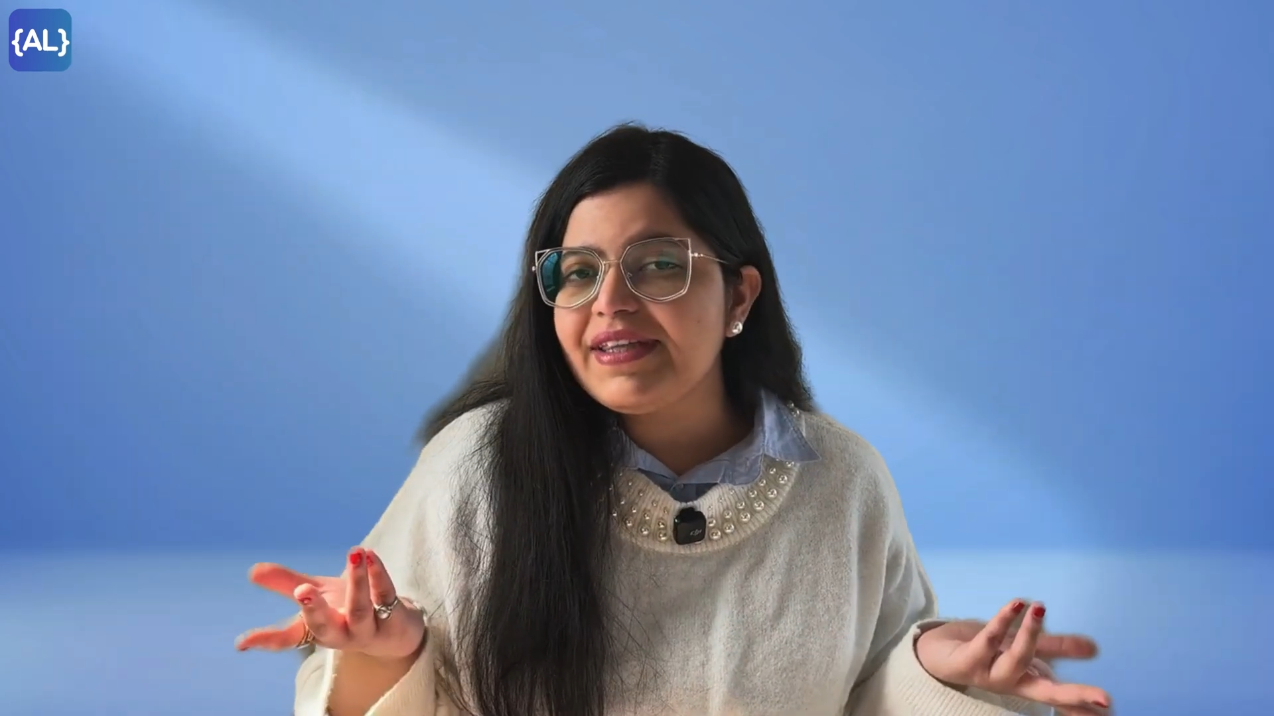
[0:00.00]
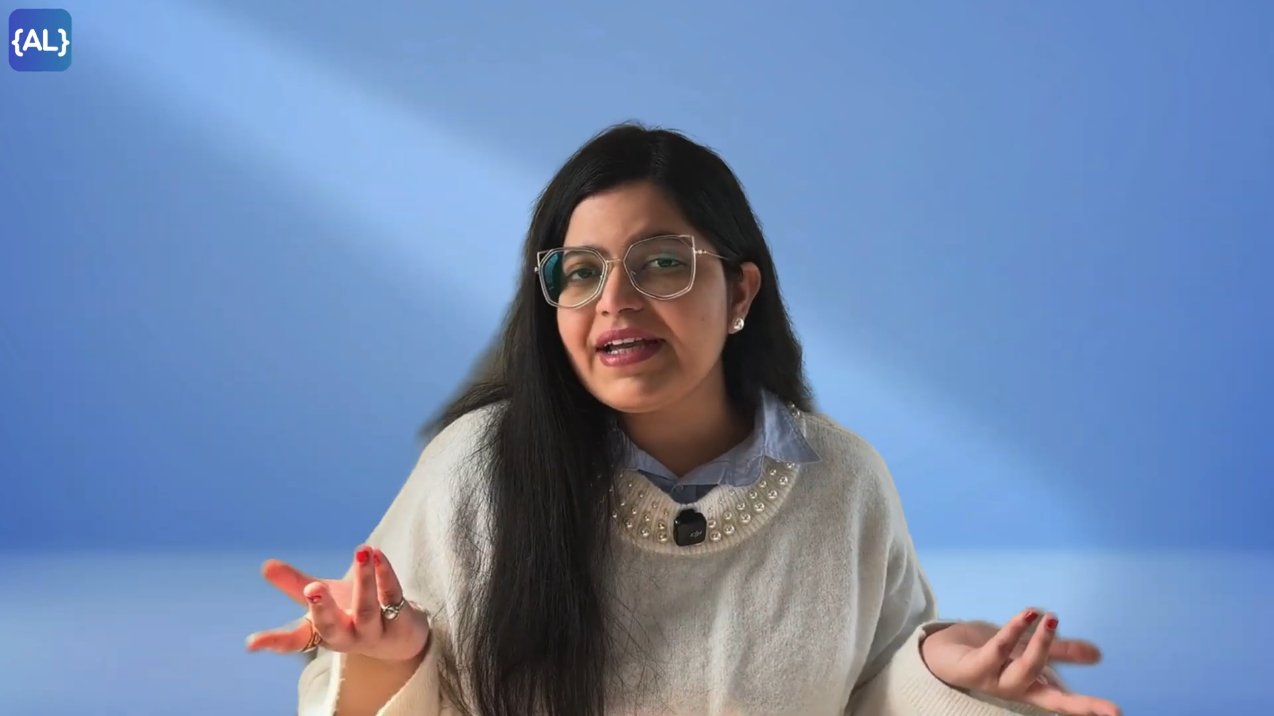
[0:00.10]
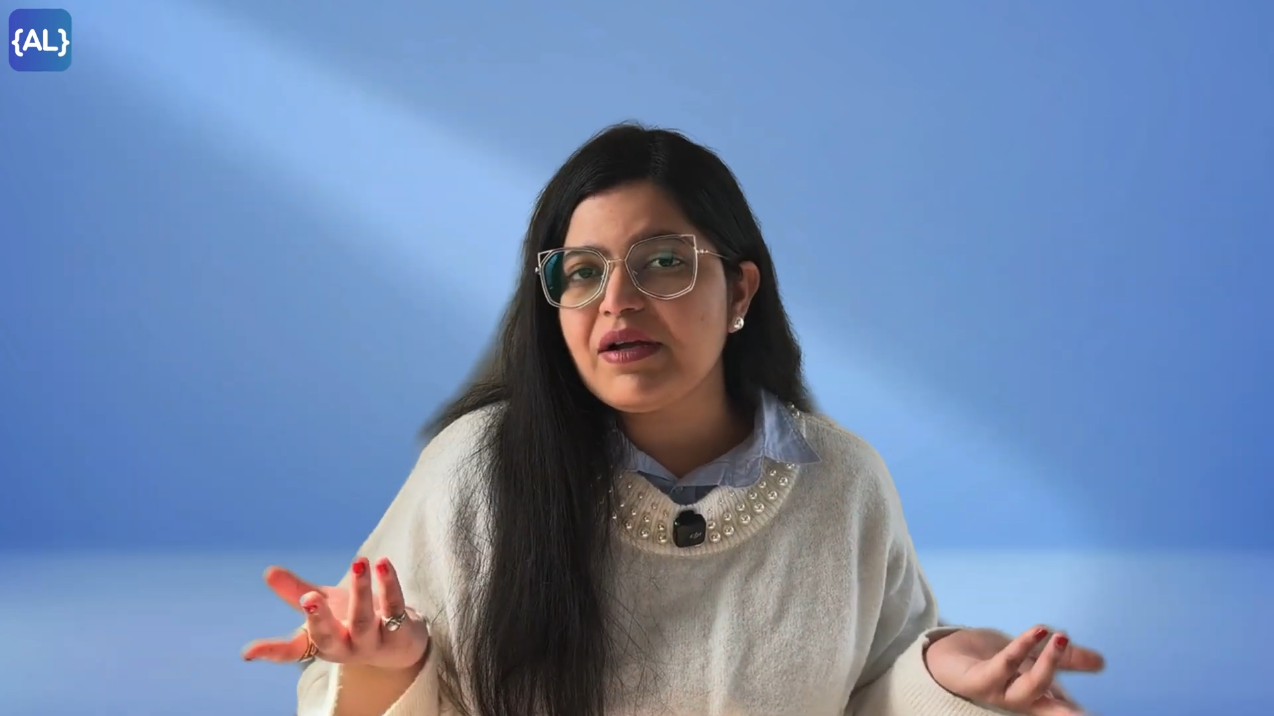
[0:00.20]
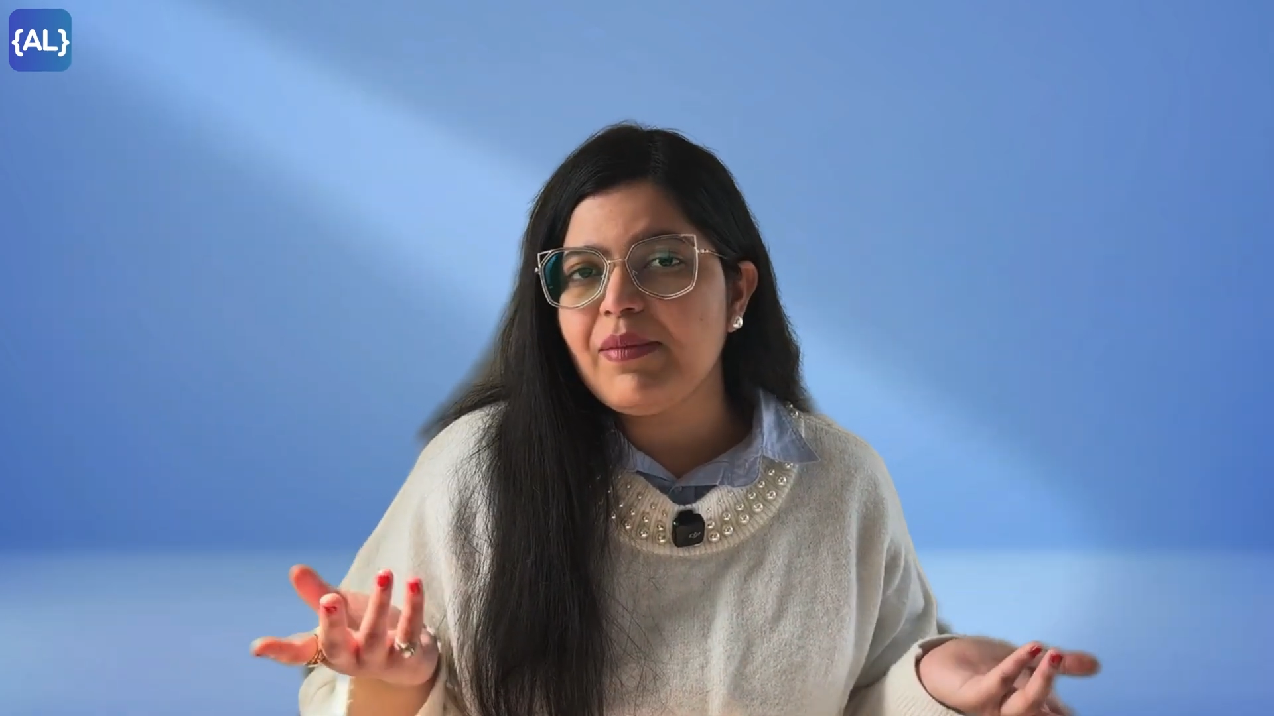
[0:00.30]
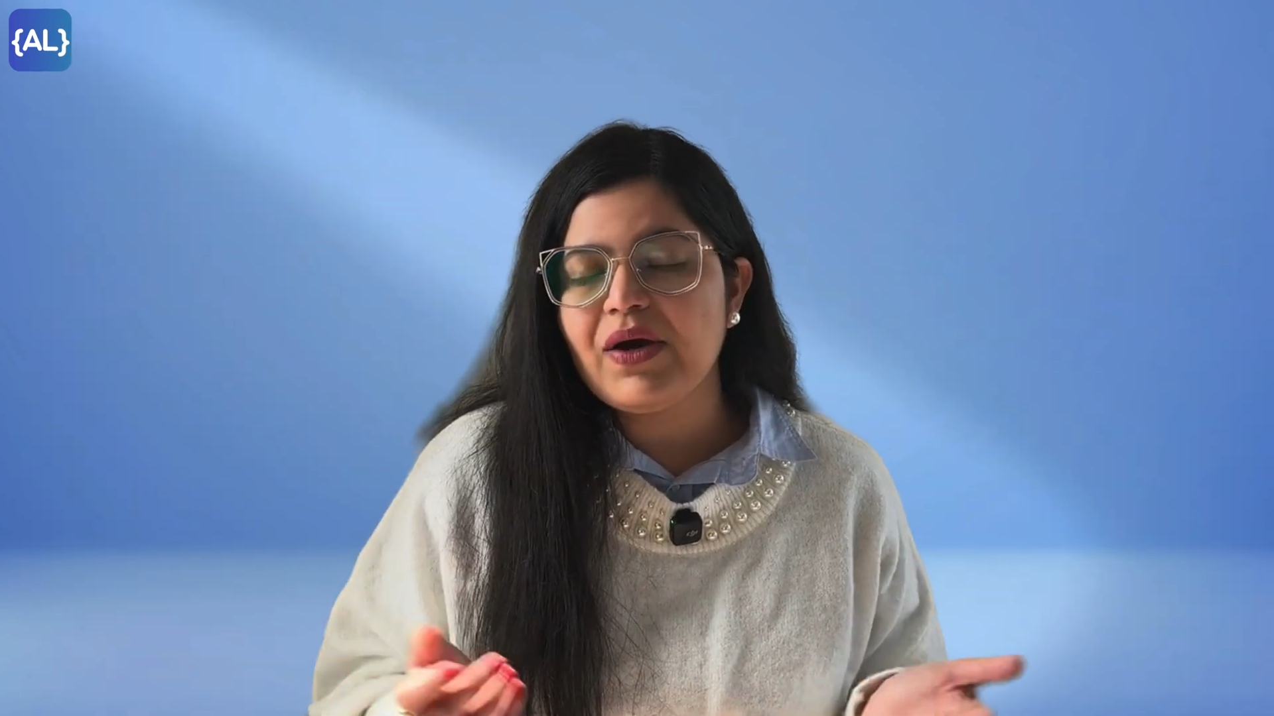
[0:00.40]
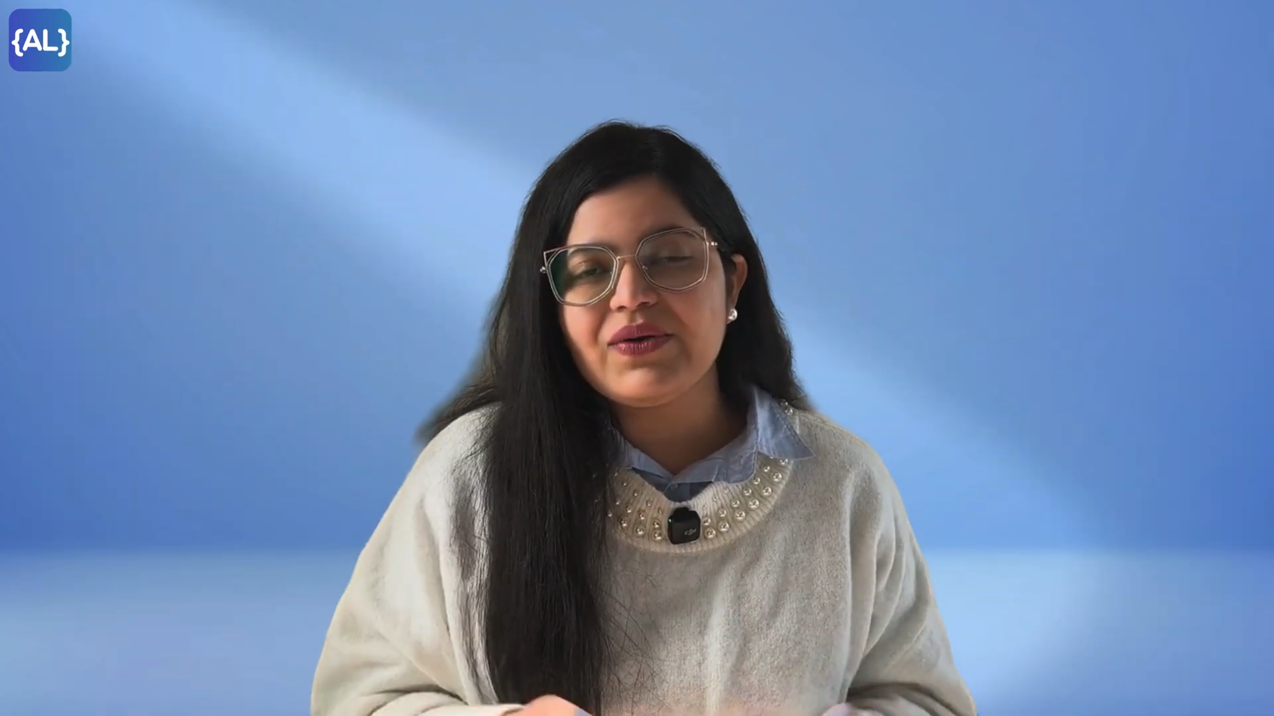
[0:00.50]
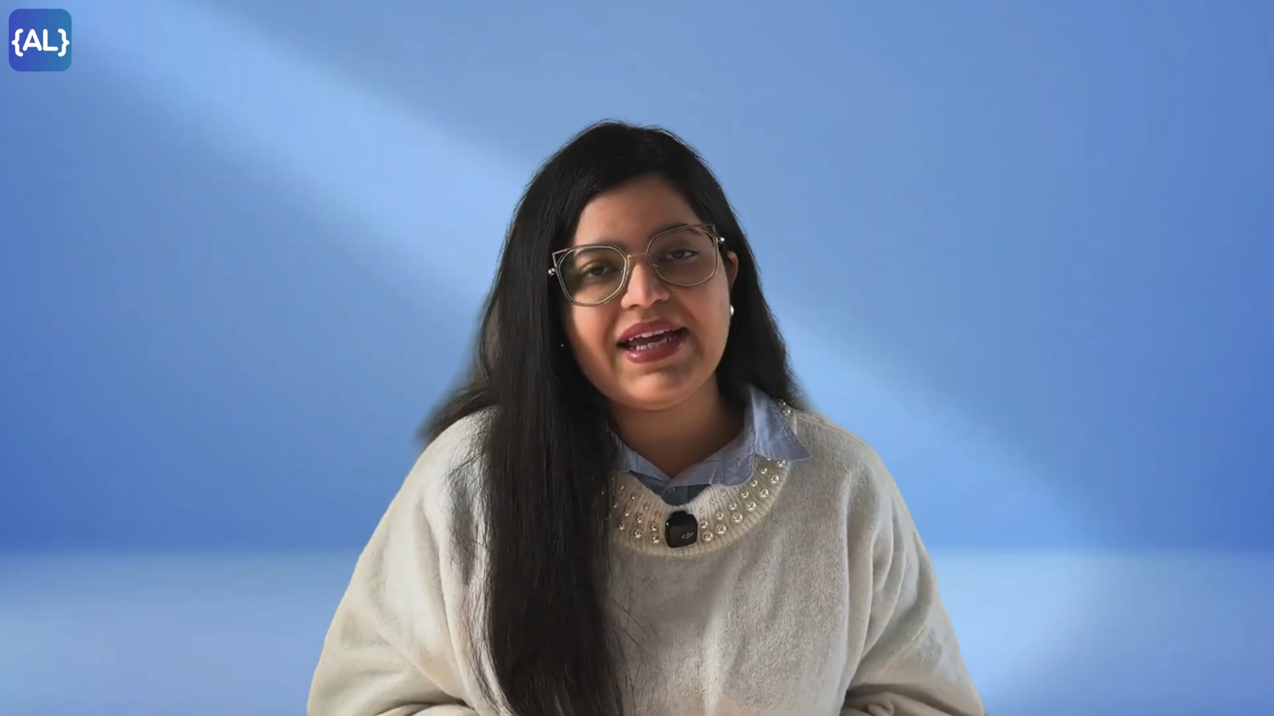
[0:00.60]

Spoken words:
think about